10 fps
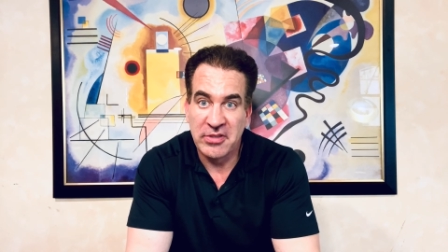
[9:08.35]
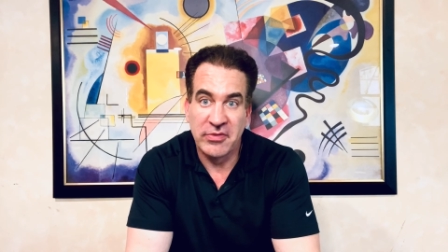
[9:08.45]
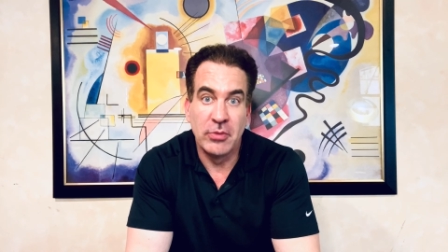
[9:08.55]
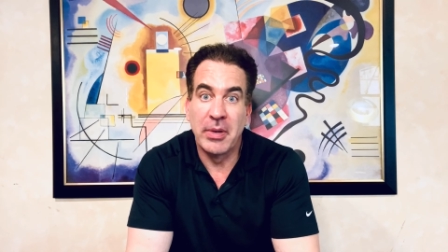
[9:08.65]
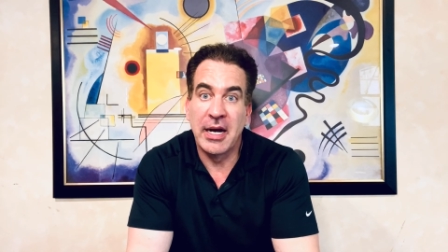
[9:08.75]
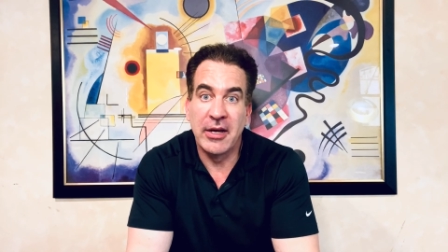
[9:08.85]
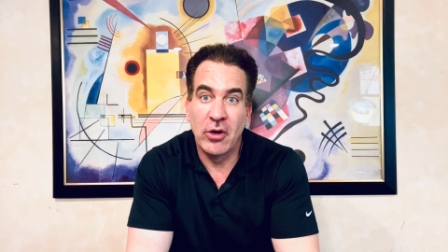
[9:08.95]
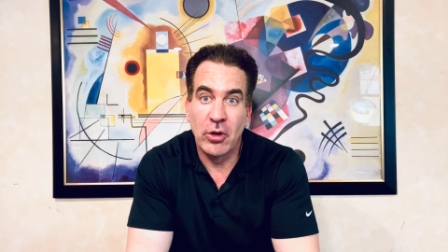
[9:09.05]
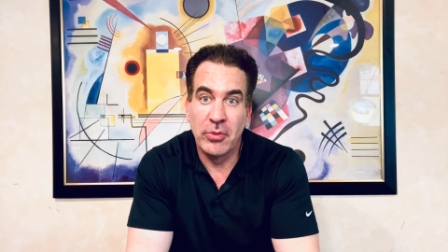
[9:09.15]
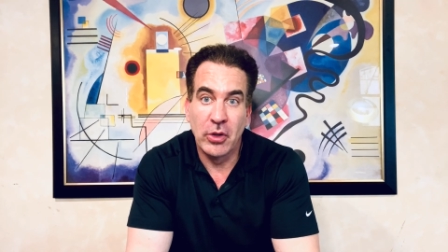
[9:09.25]
If you buy a
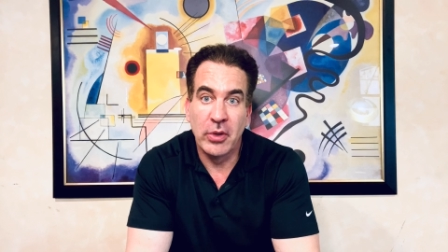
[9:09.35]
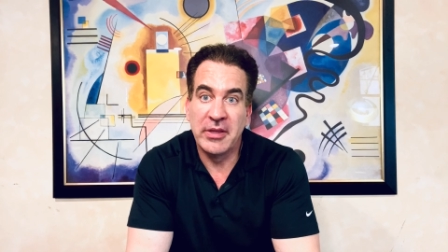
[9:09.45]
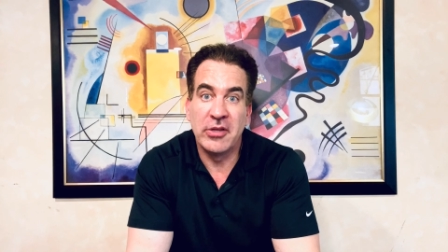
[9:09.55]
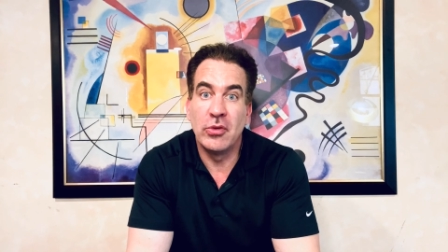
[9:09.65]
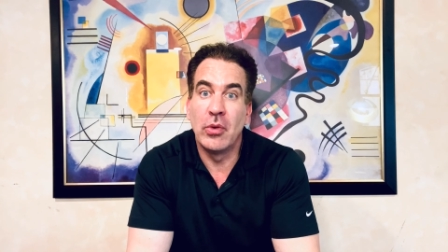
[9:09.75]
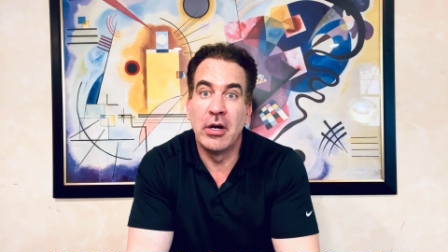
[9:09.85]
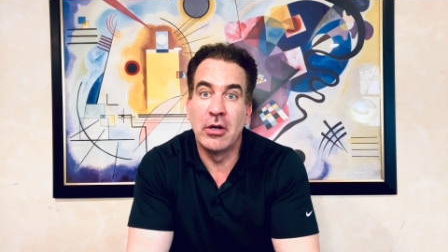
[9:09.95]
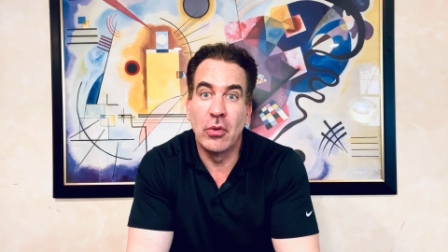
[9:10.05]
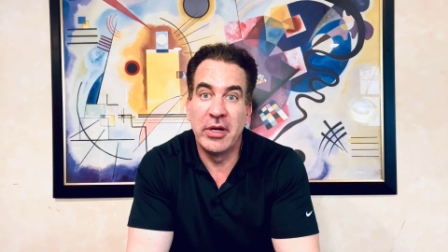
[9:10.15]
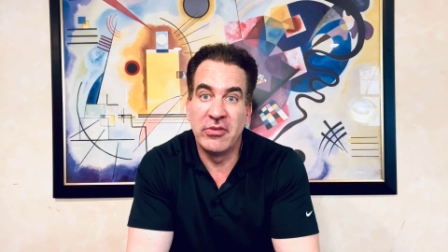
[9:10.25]
home knowing that you are
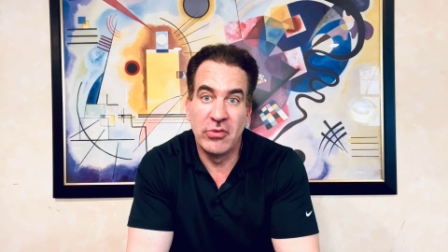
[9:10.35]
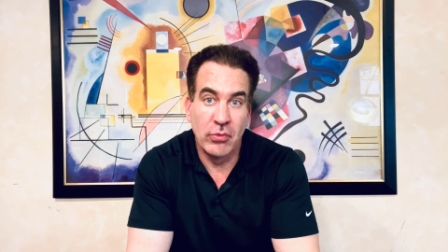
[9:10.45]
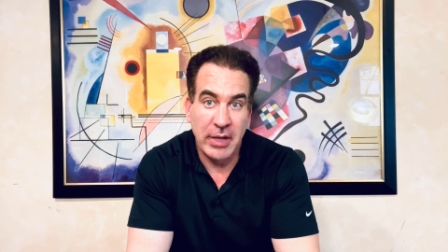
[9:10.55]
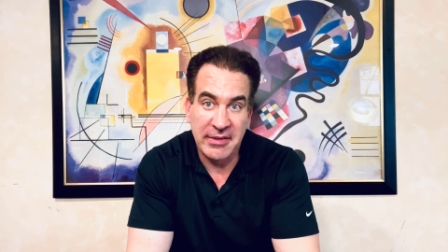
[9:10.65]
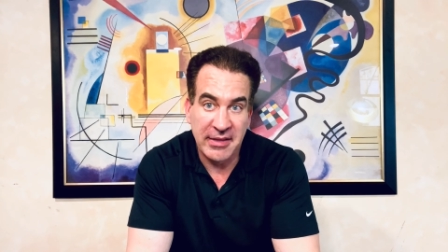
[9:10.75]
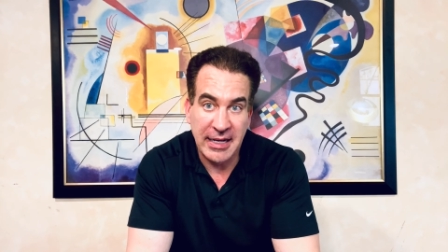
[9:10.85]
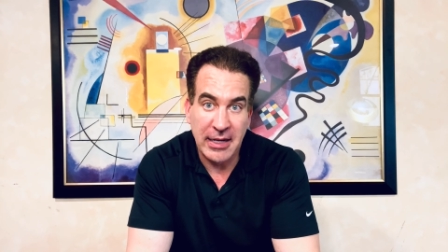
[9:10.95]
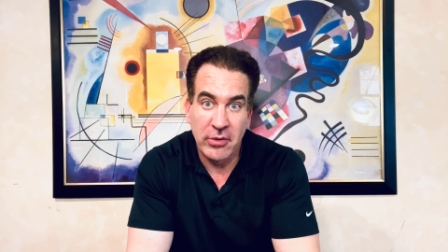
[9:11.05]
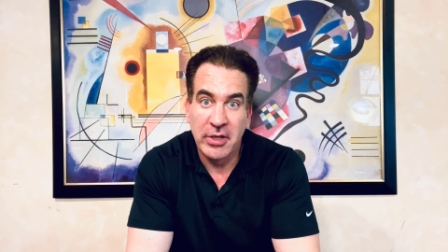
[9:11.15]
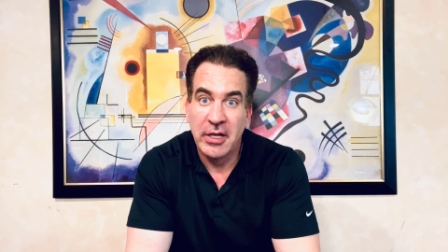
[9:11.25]
going to rent it
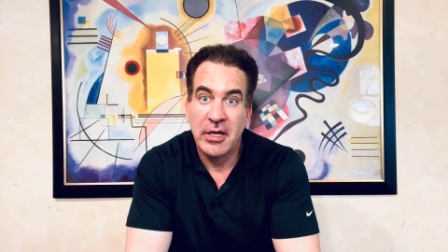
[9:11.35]
out,